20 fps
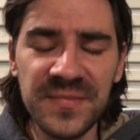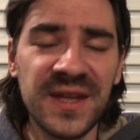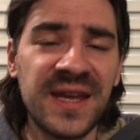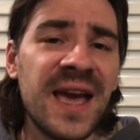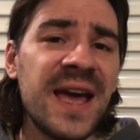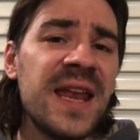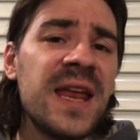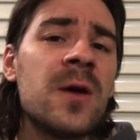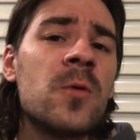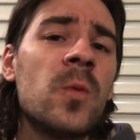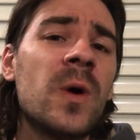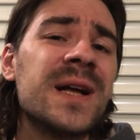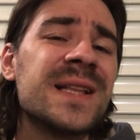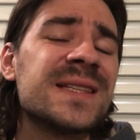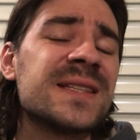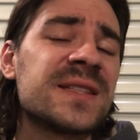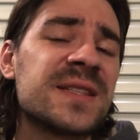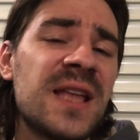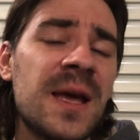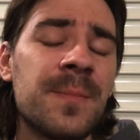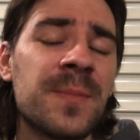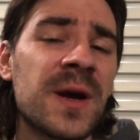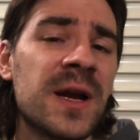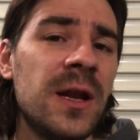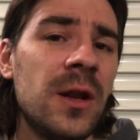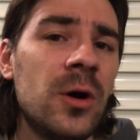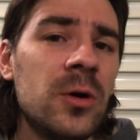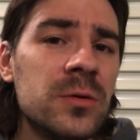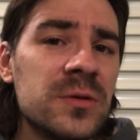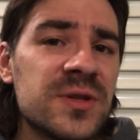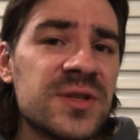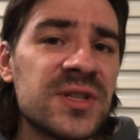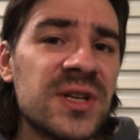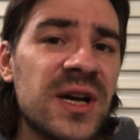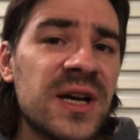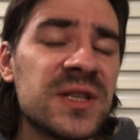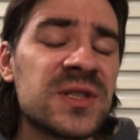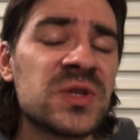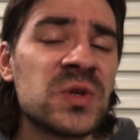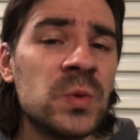getting one step
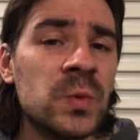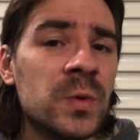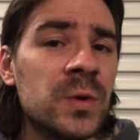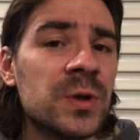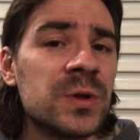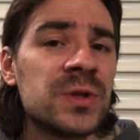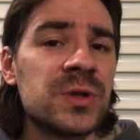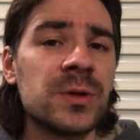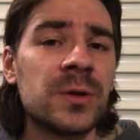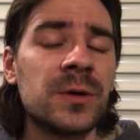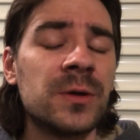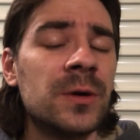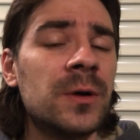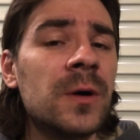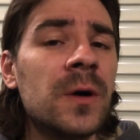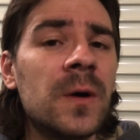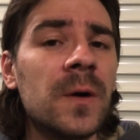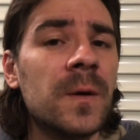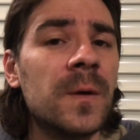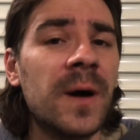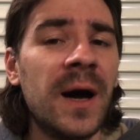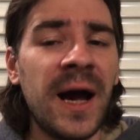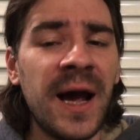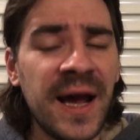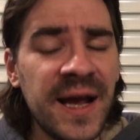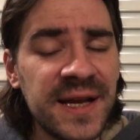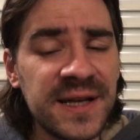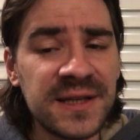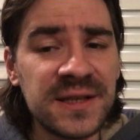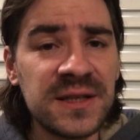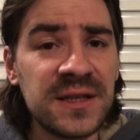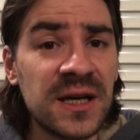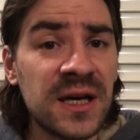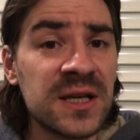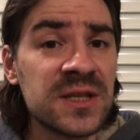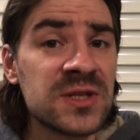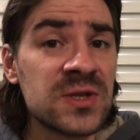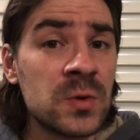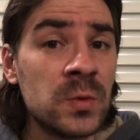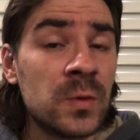closer toward your goal and
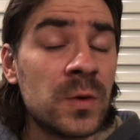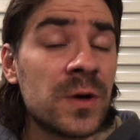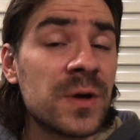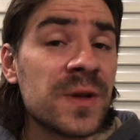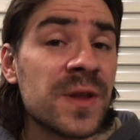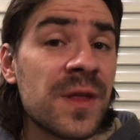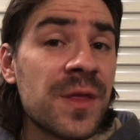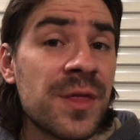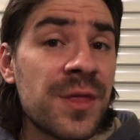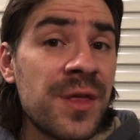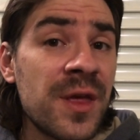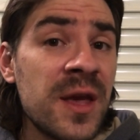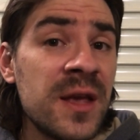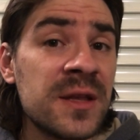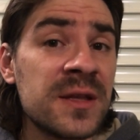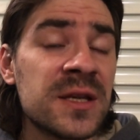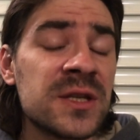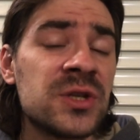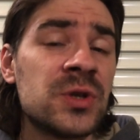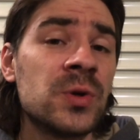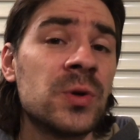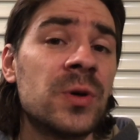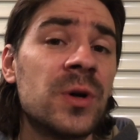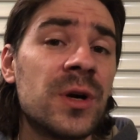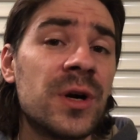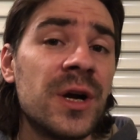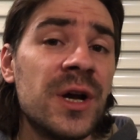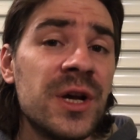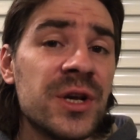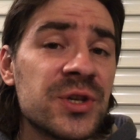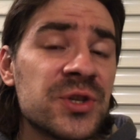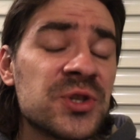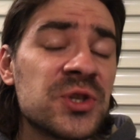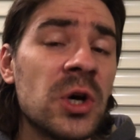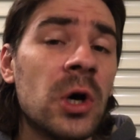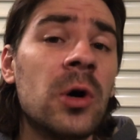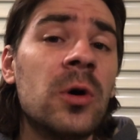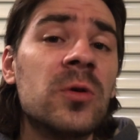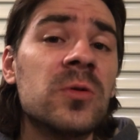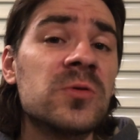toward the thing that your
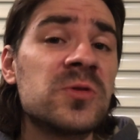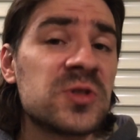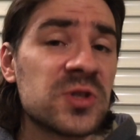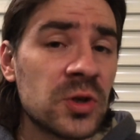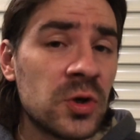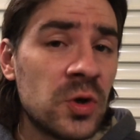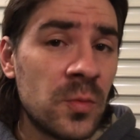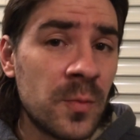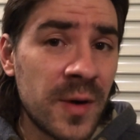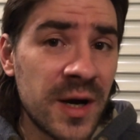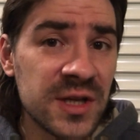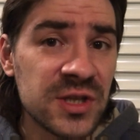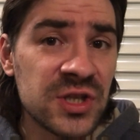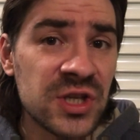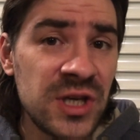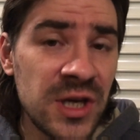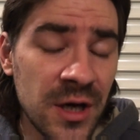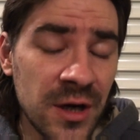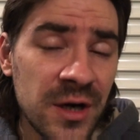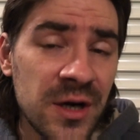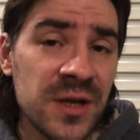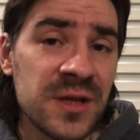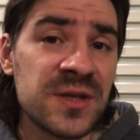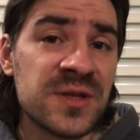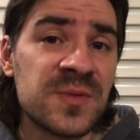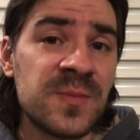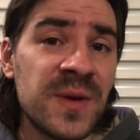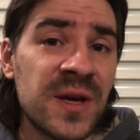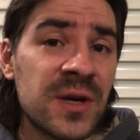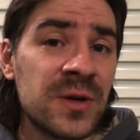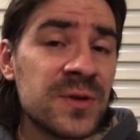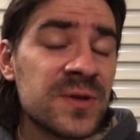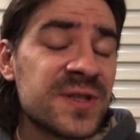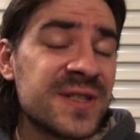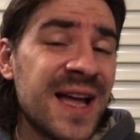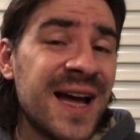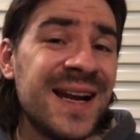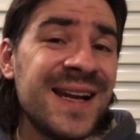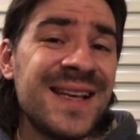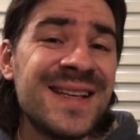soul so much yearns, because
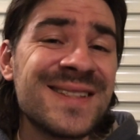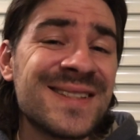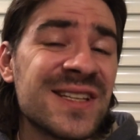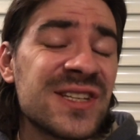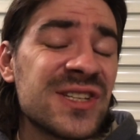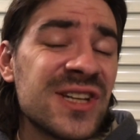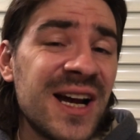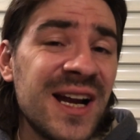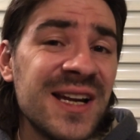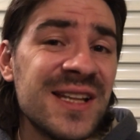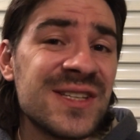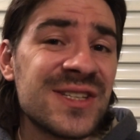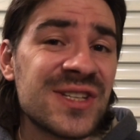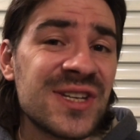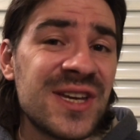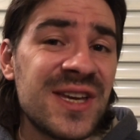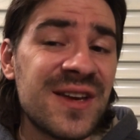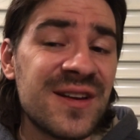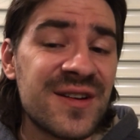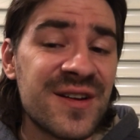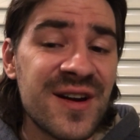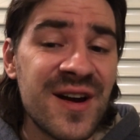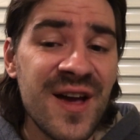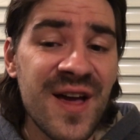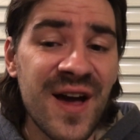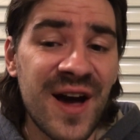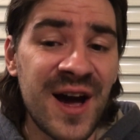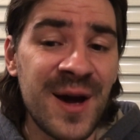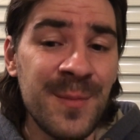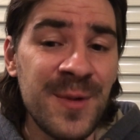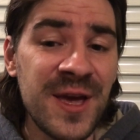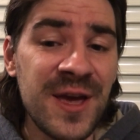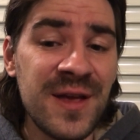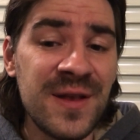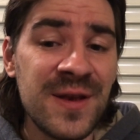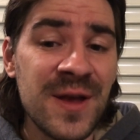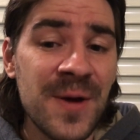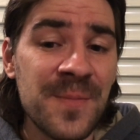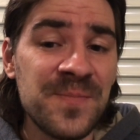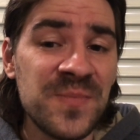that is the challenge here. I
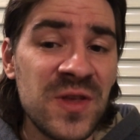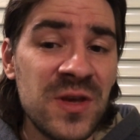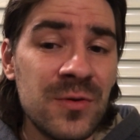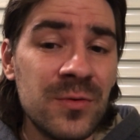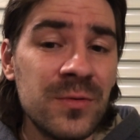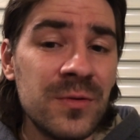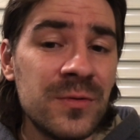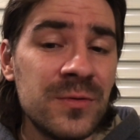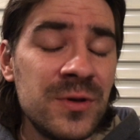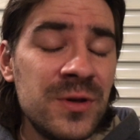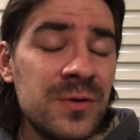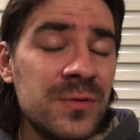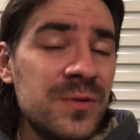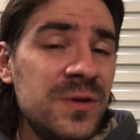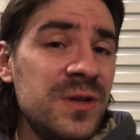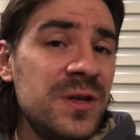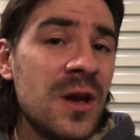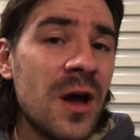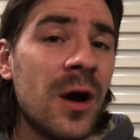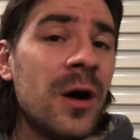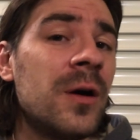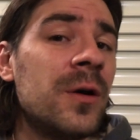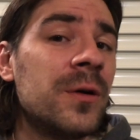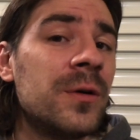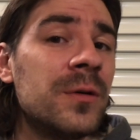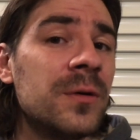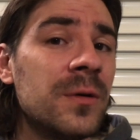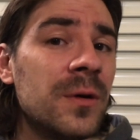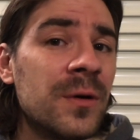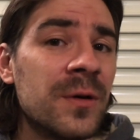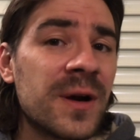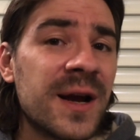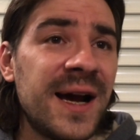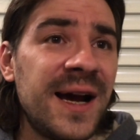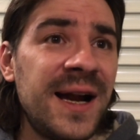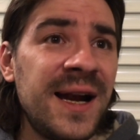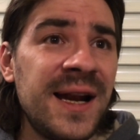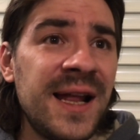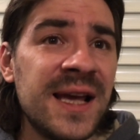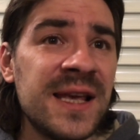mean, you know, or
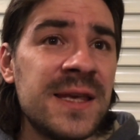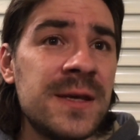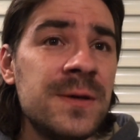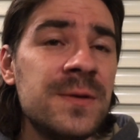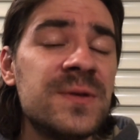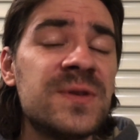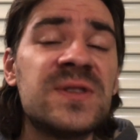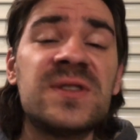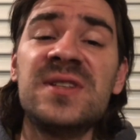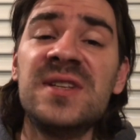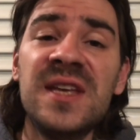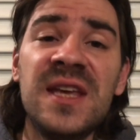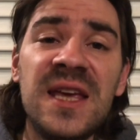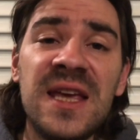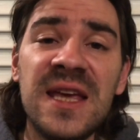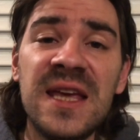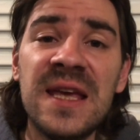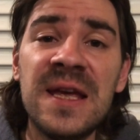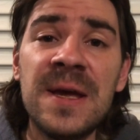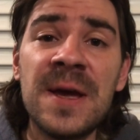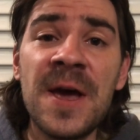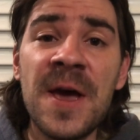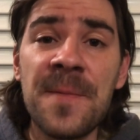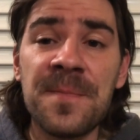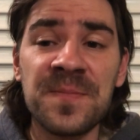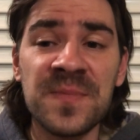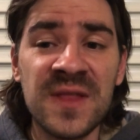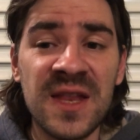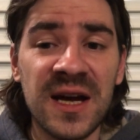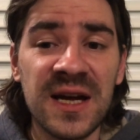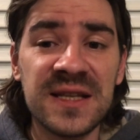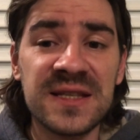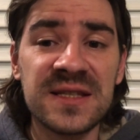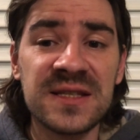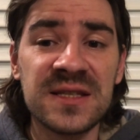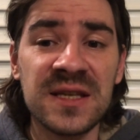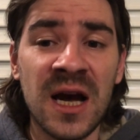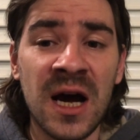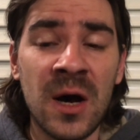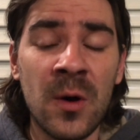kind of like you see
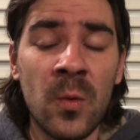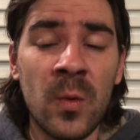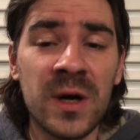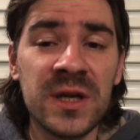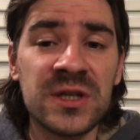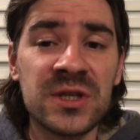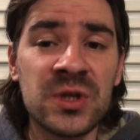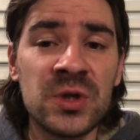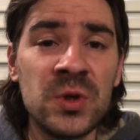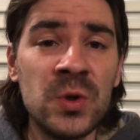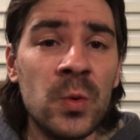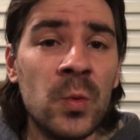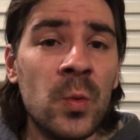that what you